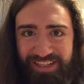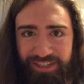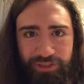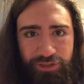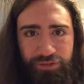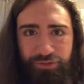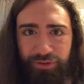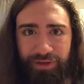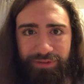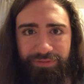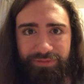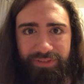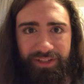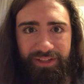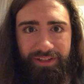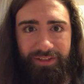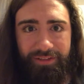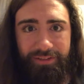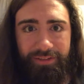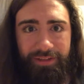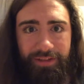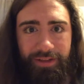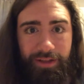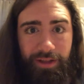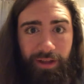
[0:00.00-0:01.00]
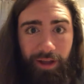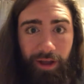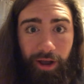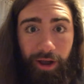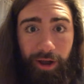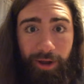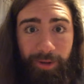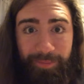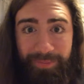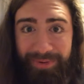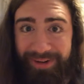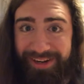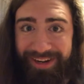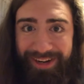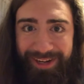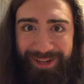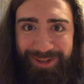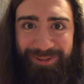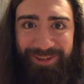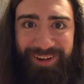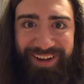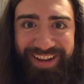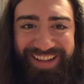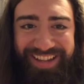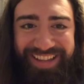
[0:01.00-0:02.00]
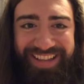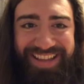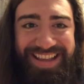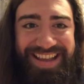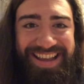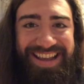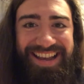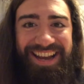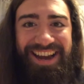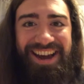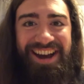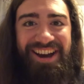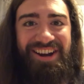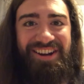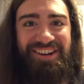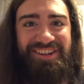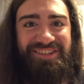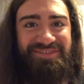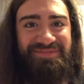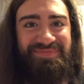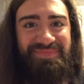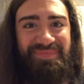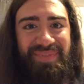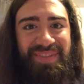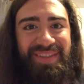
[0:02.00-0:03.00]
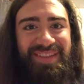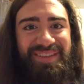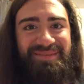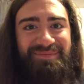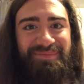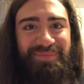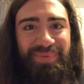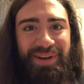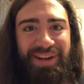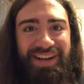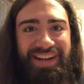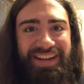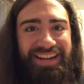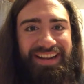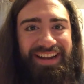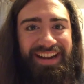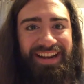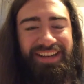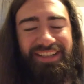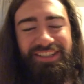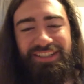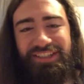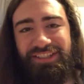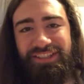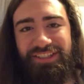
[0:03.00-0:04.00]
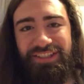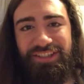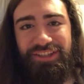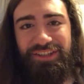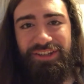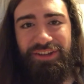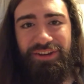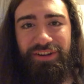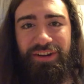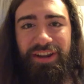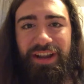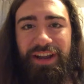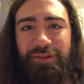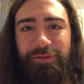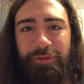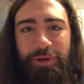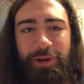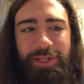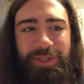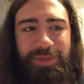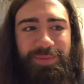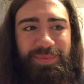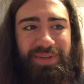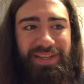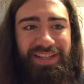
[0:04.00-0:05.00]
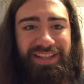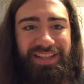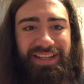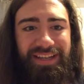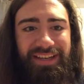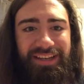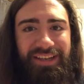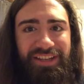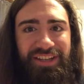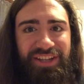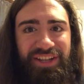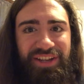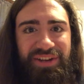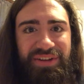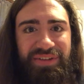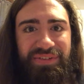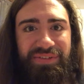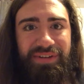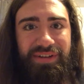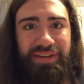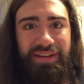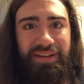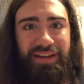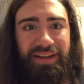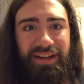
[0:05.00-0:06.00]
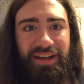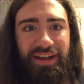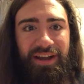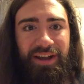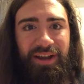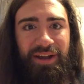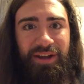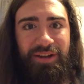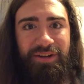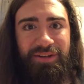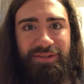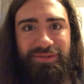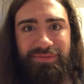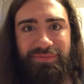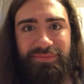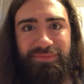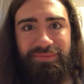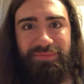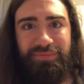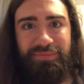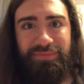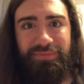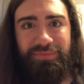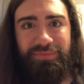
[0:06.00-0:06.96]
Trifling. But anyway, but and it just kind of reminds me that um,